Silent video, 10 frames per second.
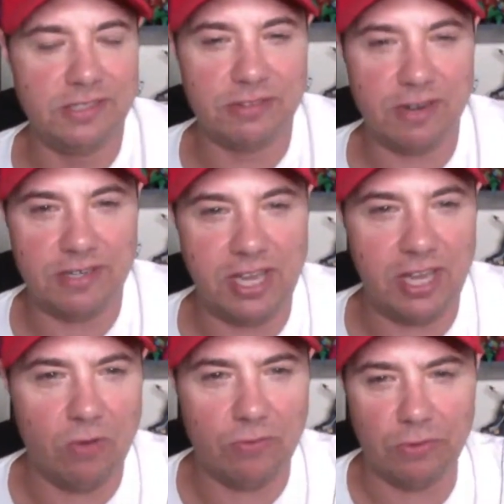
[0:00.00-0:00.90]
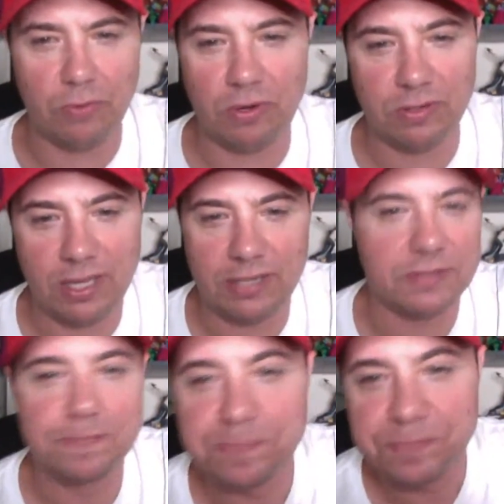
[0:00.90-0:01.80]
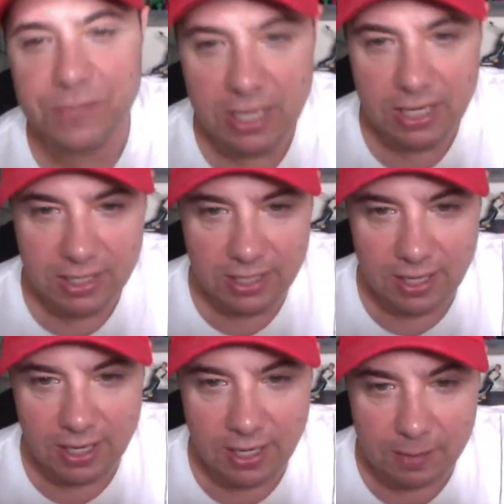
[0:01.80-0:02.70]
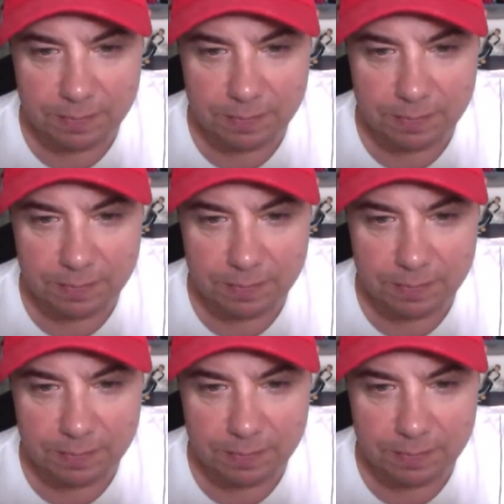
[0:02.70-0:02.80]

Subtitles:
take over the world. I don't know.